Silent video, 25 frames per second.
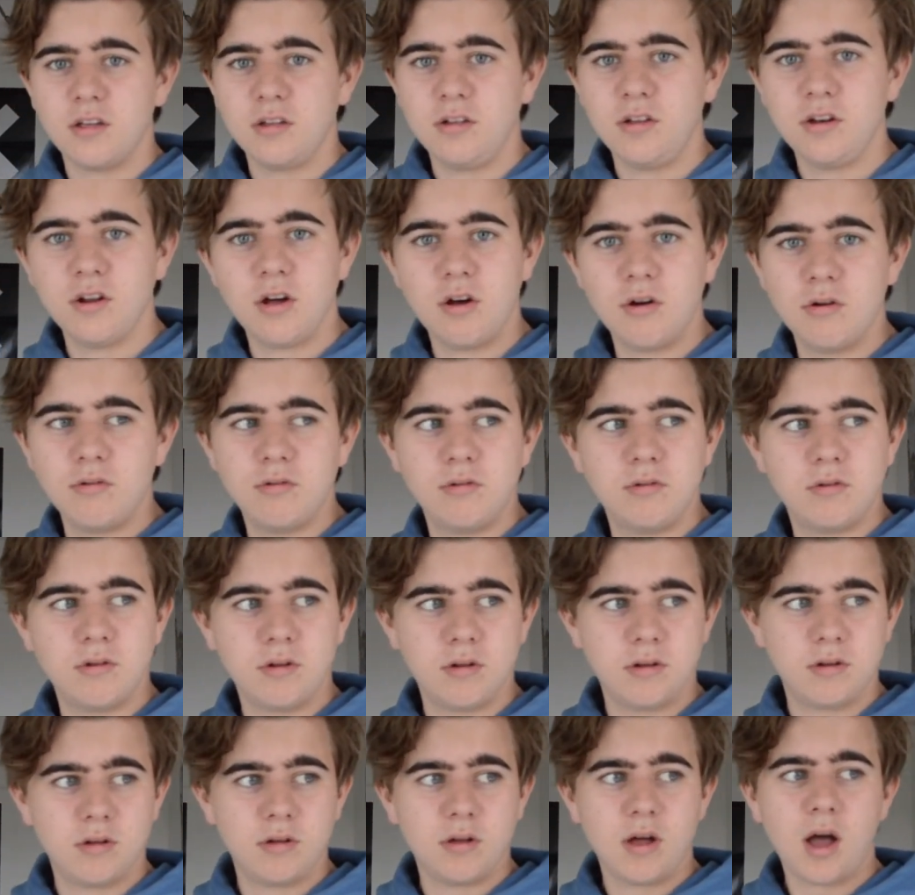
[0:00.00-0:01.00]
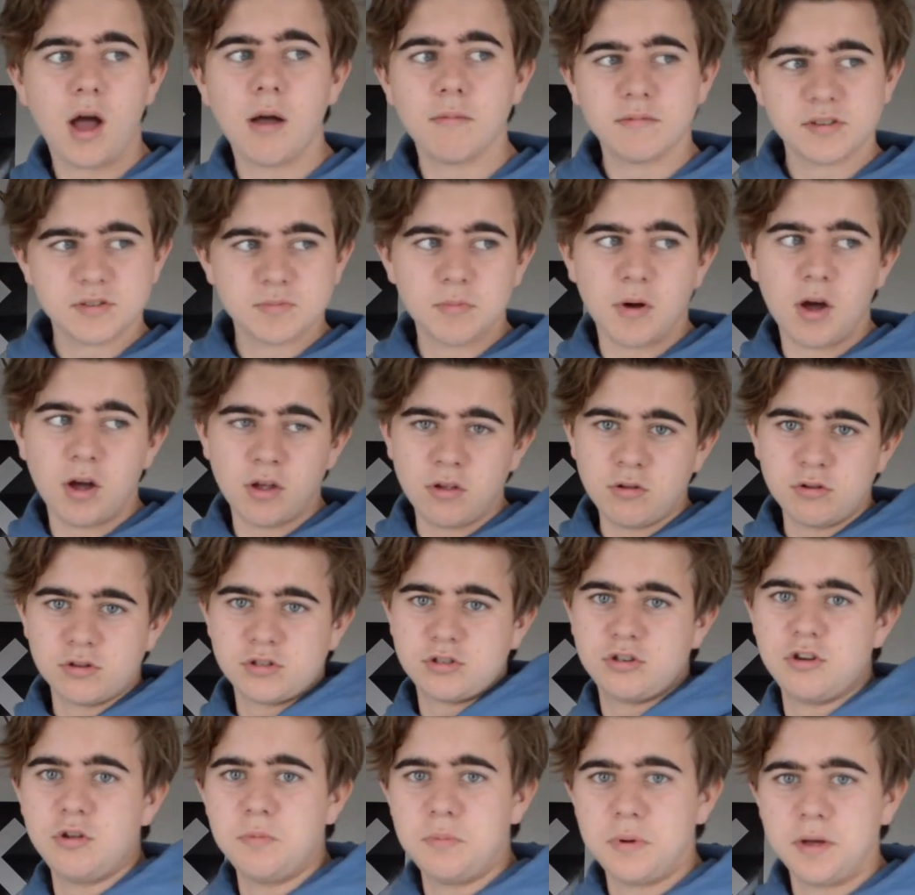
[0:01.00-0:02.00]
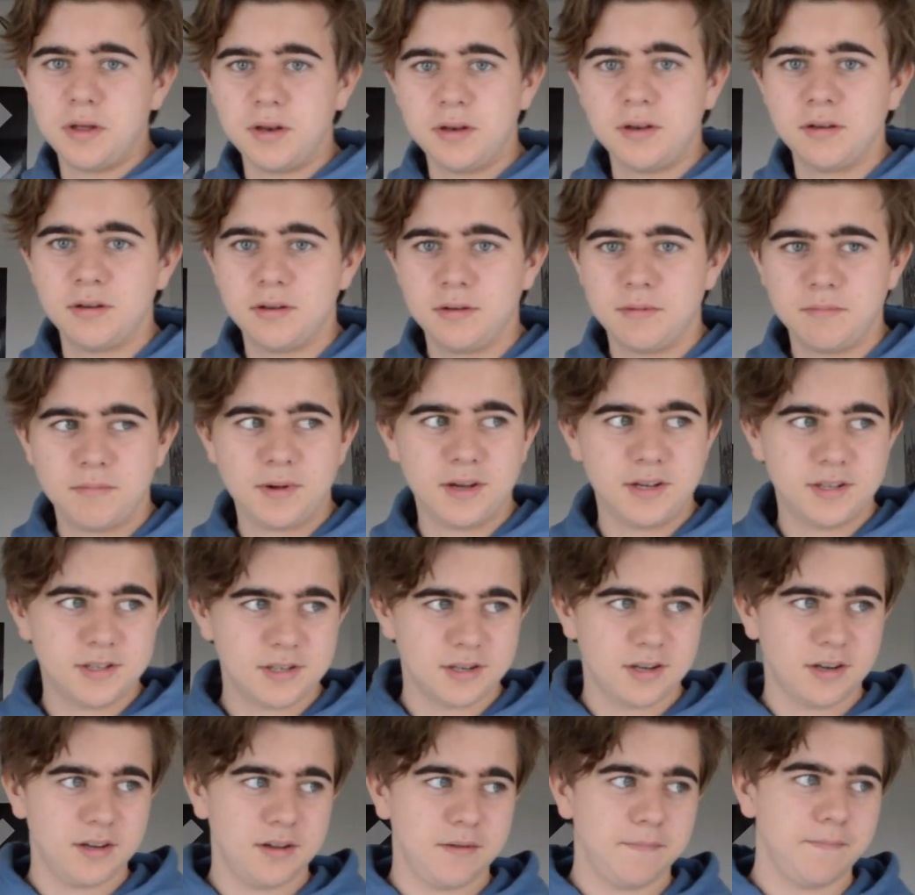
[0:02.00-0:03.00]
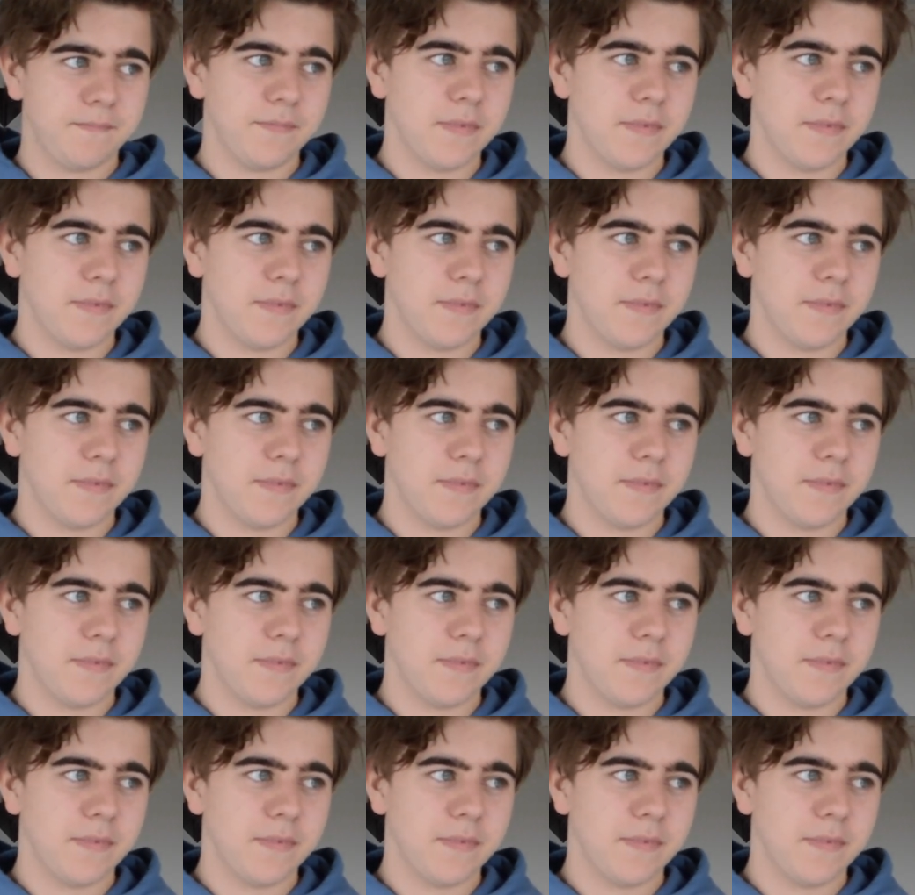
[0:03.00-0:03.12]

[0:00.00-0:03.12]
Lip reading: You know, I'm smart, you're stupid, basically.